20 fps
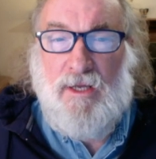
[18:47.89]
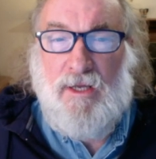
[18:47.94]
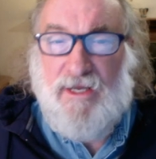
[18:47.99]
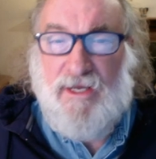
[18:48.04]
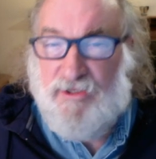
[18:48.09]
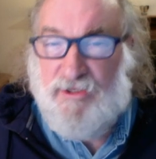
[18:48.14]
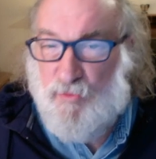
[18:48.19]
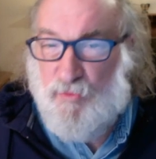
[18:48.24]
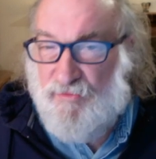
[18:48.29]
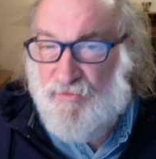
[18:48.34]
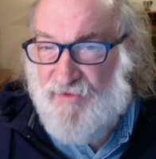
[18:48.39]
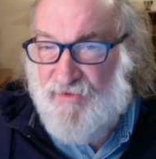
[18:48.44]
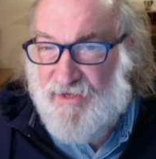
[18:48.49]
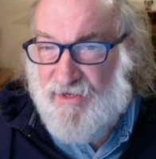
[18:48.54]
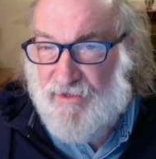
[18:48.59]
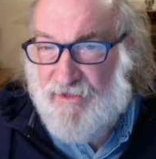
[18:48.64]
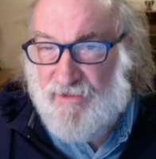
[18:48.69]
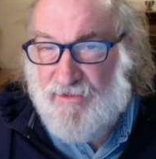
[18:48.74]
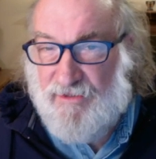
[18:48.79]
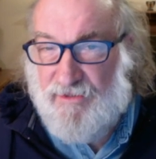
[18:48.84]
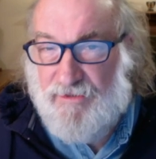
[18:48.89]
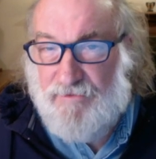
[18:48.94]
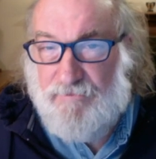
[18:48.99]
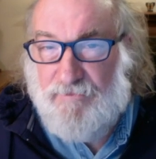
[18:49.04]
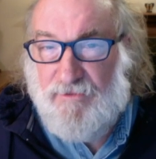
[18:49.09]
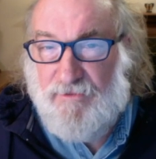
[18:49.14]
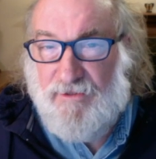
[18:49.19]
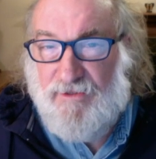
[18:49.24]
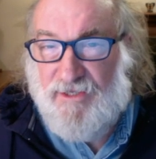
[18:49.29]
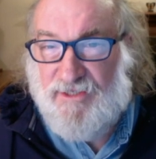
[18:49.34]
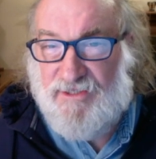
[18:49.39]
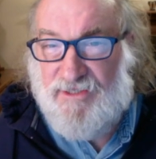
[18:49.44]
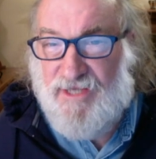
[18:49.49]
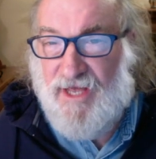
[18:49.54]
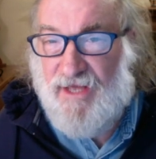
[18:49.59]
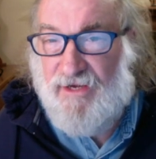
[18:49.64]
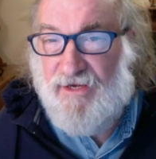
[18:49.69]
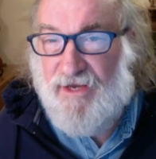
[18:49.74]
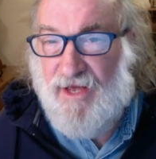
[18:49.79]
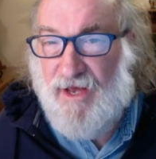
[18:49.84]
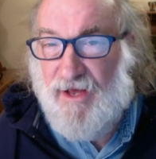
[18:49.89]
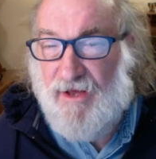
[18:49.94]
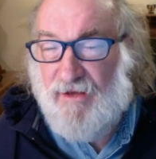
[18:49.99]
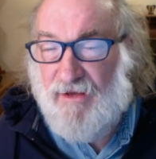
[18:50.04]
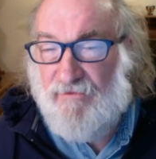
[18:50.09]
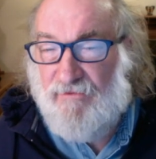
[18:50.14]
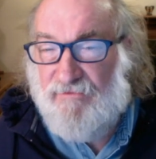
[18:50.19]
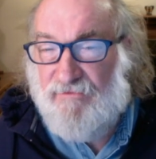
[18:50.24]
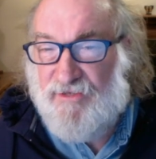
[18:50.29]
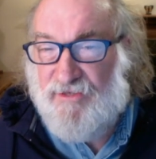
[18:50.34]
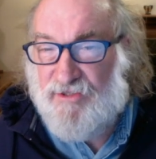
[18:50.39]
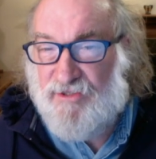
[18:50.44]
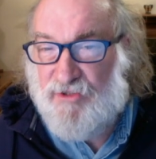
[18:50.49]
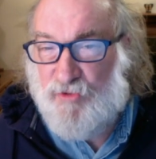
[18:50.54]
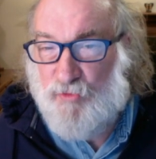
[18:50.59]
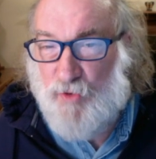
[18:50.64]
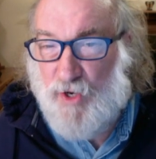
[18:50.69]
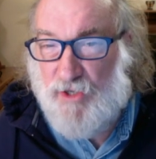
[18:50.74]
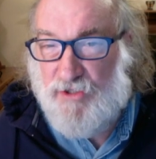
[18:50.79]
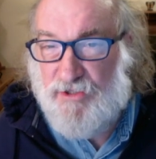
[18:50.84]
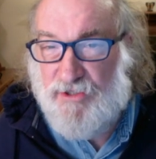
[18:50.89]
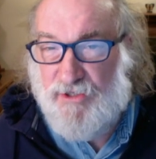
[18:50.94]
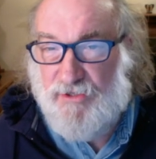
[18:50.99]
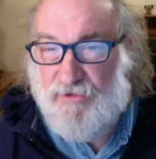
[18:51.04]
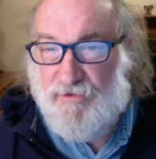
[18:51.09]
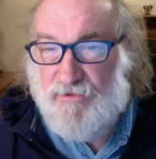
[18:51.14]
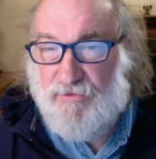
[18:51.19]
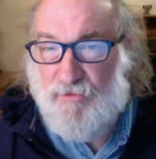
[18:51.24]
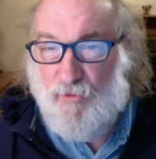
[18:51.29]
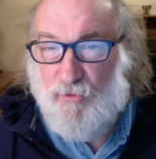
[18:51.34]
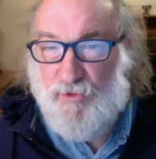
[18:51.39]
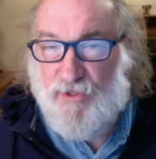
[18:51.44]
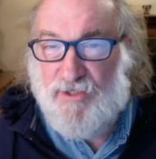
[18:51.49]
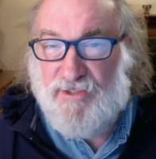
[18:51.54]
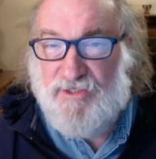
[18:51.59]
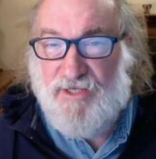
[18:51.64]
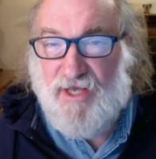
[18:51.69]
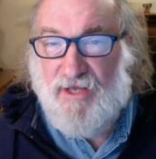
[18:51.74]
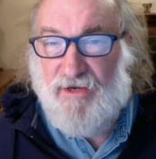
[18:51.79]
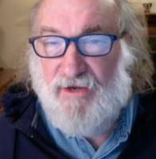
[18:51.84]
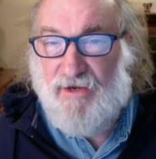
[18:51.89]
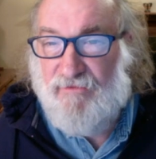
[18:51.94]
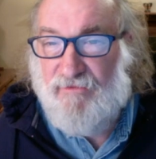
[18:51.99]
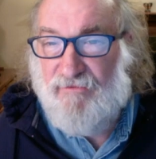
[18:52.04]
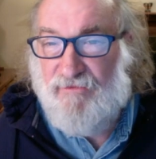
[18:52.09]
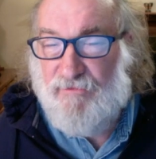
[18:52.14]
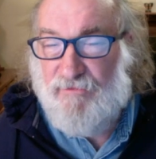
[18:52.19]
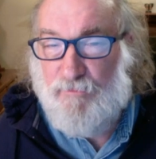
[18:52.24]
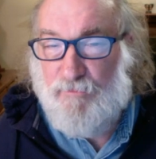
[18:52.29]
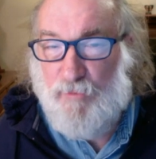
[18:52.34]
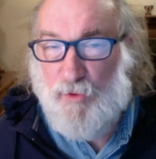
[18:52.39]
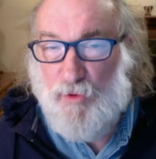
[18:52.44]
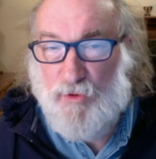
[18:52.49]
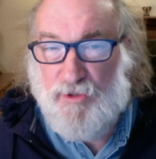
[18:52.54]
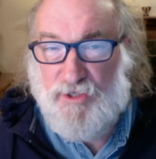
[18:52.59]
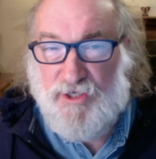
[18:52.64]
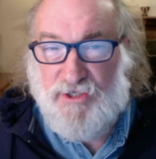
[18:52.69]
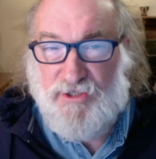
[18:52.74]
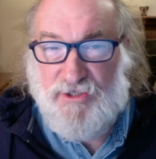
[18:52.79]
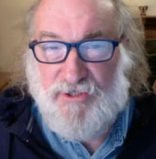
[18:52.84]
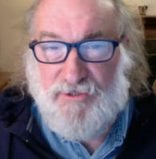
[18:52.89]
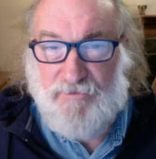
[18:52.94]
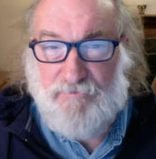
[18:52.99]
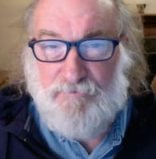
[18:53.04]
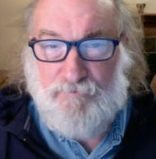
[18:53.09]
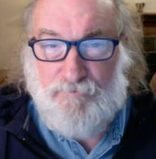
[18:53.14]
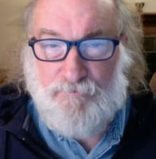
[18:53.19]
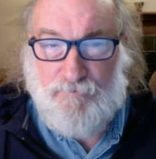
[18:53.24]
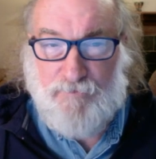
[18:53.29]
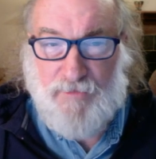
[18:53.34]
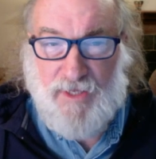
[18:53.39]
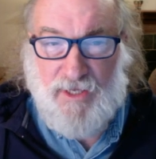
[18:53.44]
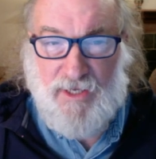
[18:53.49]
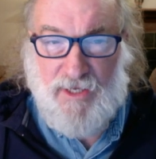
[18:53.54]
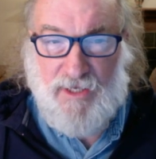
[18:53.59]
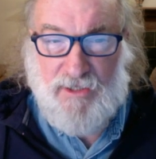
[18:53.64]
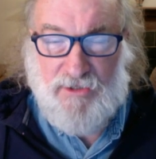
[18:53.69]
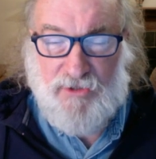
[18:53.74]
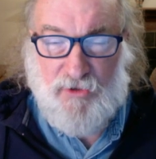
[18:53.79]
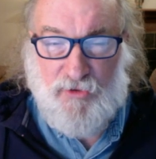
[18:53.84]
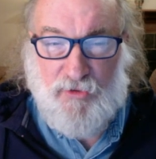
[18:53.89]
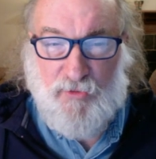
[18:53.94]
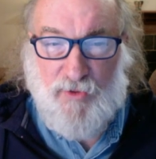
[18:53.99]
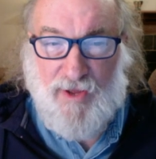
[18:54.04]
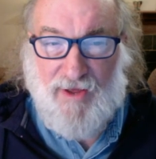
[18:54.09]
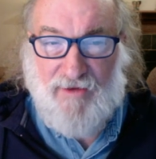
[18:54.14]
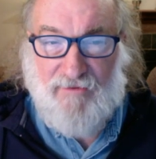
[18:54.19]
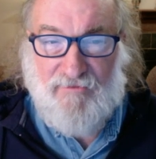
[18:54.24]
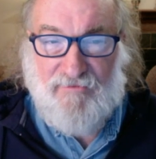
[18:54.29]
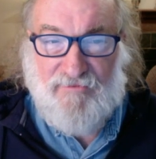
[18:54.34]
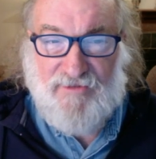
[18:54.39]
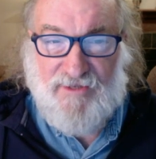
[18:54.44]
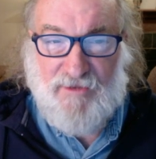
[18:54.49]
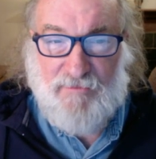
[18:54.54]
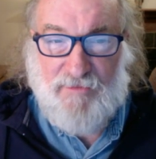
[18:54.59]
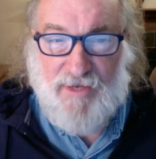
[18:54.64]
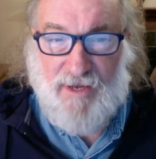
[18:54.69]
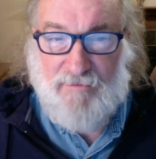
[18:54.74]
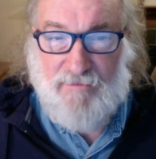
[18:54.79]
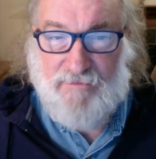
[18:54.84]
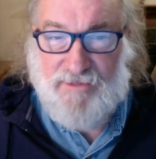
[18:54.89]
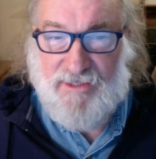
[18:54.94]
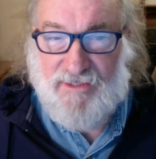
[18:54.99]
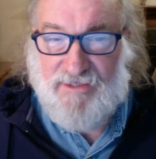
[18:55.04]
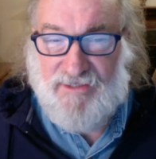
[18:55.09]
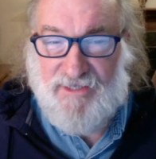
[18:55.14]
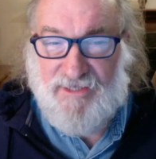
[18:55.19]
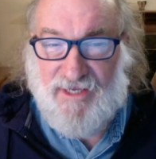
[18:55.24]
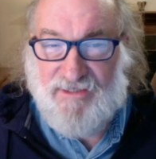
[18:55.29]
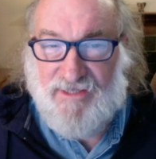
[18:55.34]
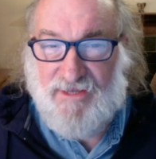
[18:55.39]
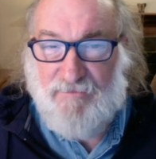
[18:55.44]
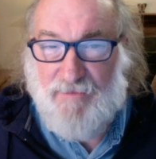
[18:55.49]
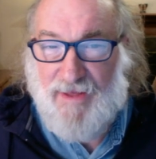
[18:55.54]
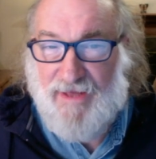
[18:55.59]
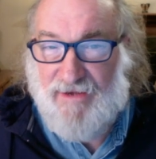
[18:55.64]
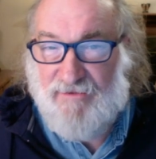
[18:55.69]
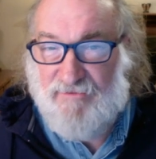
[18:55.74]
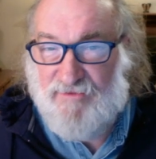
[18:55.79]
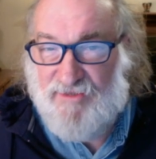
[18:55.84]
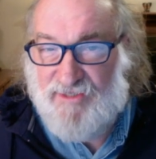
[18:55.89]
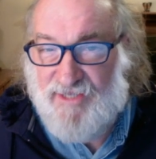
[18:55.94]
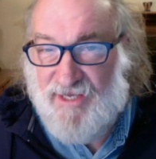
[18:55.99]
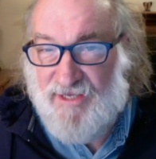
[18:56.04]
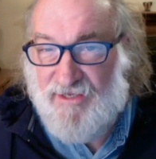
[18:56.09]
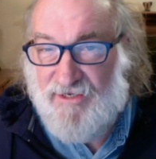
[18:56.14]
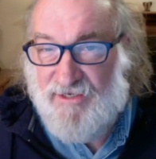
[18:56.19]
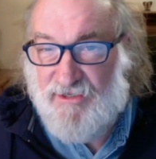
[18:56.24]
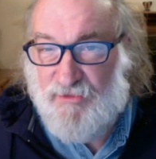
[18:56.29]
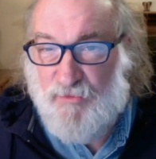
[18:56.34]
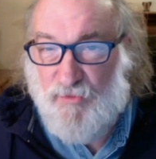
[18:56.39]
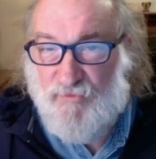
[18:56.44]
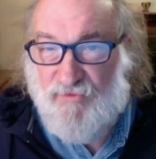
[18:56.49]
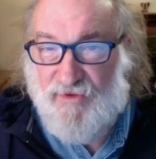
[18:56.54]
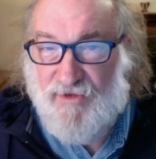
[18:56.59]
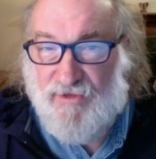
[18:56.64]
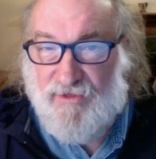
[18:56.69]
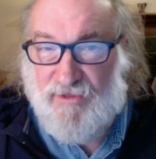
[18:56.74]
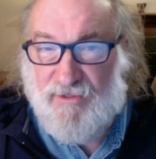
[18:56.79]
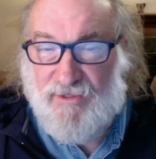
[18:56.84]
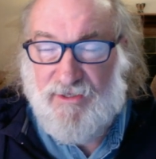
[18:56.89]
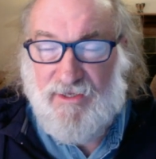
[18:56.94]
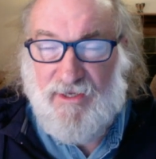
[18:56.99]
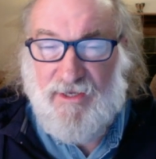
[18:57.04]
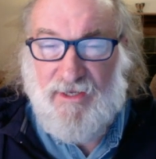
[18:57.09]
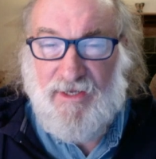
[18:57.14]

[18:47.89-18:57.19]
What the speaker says: is revealed, the son of destruction, or the son of perdition. So you have, sometimes it says the man of sin is revealed,